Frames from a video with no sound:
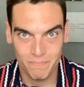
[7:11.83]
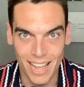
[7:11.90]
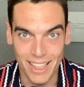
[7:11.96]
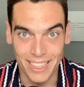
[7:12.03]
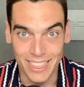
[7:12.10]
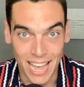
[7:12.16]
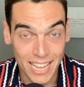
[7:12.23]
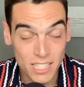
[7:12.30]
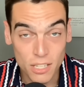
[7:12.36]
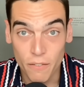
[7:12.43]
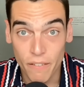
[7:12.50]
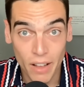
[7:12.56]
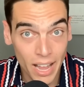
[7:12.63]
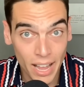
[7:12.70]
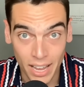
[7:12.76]
And that's
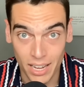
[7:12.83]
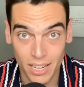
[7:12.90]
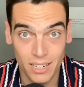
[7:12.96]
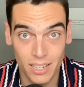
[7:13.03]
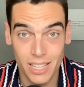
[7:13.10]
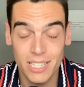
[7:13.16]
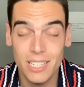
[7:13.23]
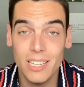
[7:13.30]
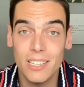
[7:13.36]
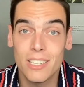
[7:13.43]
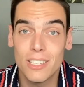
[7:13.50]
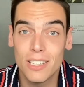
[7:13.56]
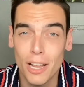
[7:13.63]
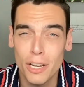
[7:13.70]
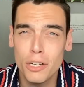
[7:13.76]
fine. This is
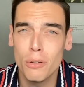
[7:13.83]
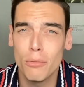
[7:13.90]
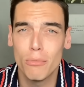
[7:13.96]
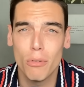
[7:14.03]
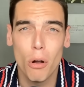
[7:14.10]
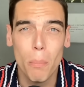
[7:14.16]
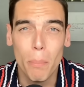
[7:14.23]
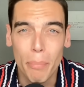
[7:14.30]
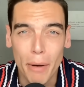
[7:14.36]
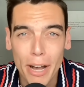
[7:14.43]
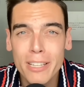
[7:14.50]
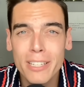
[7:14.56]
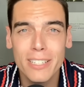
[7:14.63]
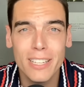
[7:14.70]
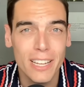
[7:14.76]
such a
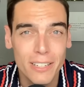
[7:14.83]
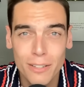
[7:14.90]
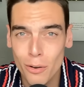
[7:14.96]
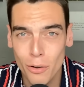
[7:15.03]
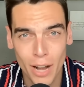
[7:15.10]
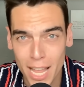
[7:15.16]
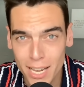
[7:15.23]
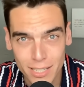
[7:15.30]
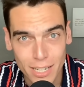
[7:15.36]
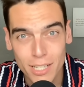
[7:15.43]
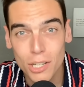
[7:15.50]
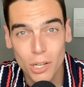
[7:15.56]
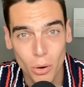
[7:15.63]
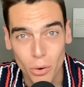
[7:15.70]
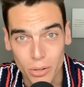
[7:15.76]
robust internet
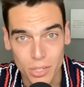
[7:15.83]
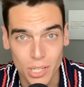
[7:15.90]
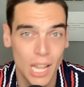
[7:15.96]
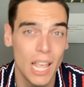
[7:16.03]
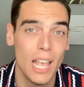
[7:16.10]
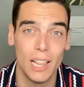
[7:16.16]
discourse,